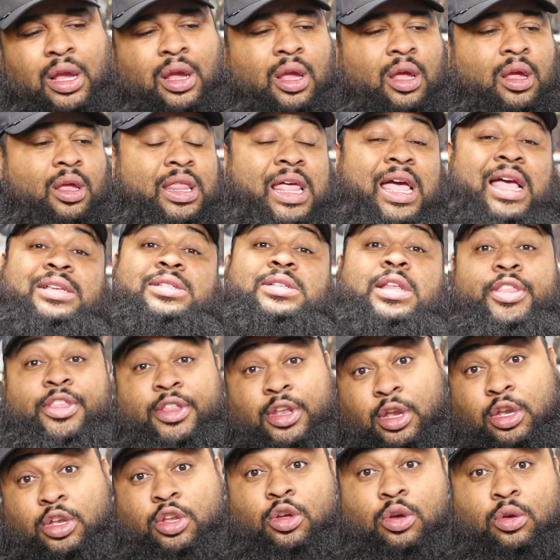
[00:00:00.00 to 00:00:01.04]
That has nothing
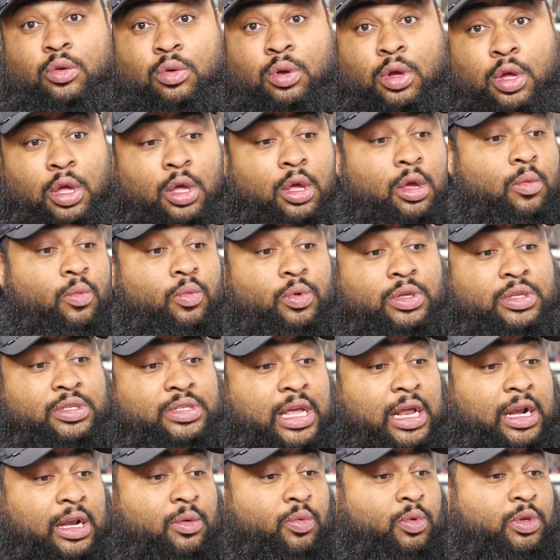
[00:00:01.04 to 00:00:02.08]
to do with
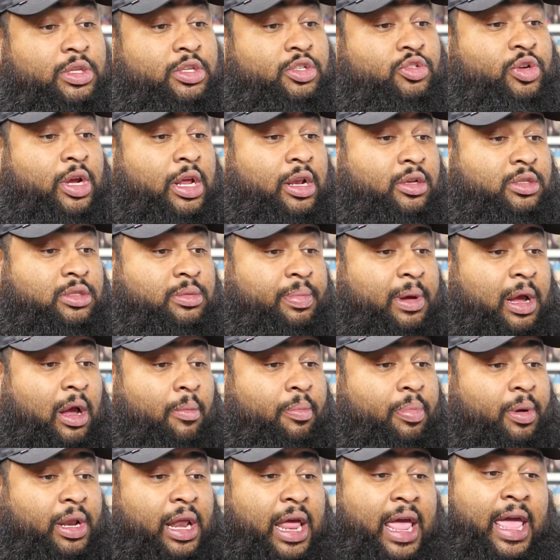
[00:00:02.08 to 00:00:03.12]
exactly what this trailer's about.
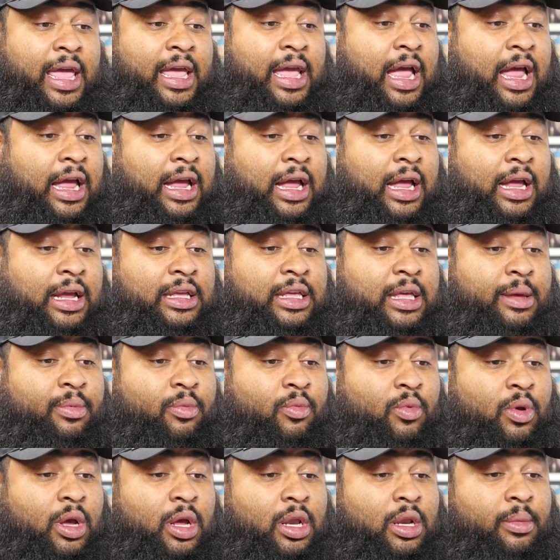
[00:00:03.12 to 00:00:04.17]
But, hey, I, I keep it
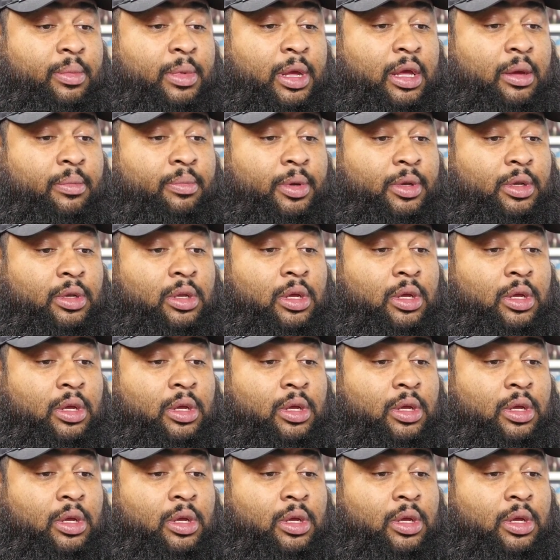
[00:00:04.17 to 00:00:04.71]
one hundred, man. But